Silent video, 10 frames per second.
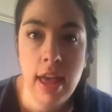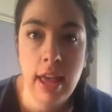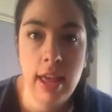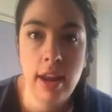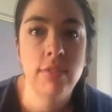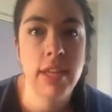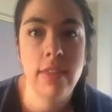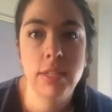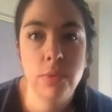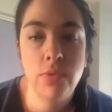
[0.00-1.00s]
and I've said
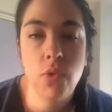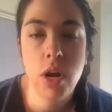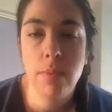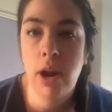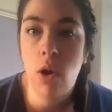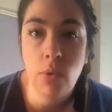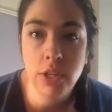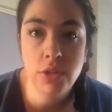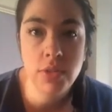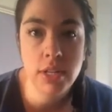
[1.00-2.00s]
this before, but I
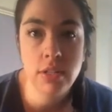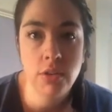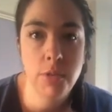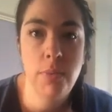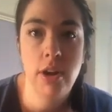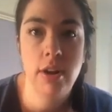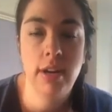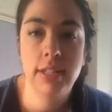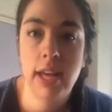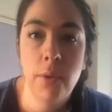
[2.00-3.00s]
always use unsalted butter
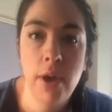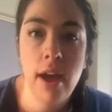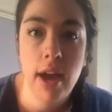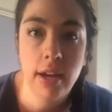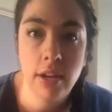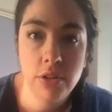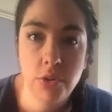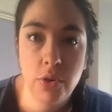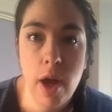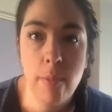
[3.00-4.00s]
because that way I can
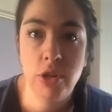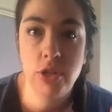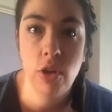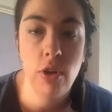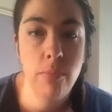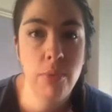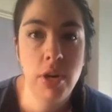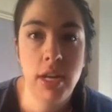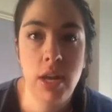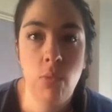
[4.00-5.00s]
control how much salt I'm
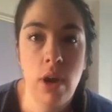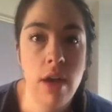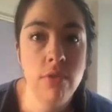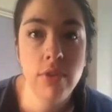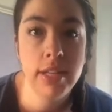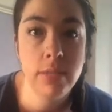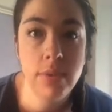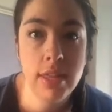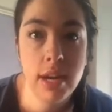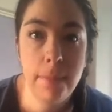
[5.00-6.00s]
putting in whatever
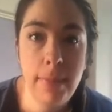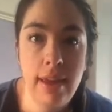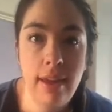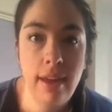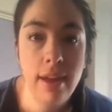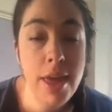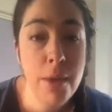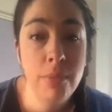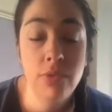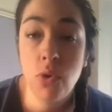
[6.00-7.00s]
recipe that I'm making.
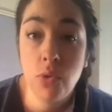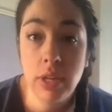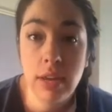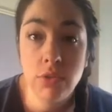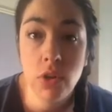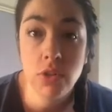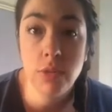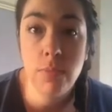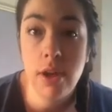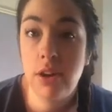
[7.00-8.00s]
But if you only have
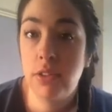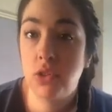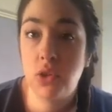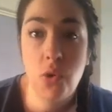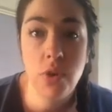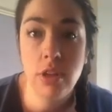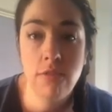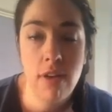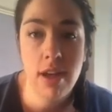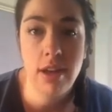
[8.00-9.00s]
salted butter, that's totally
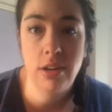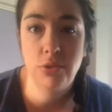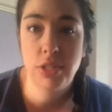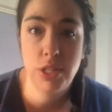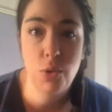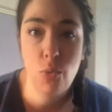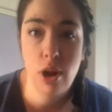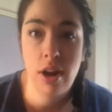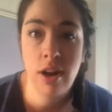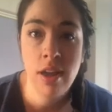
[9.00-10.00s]
fine. It'll still work.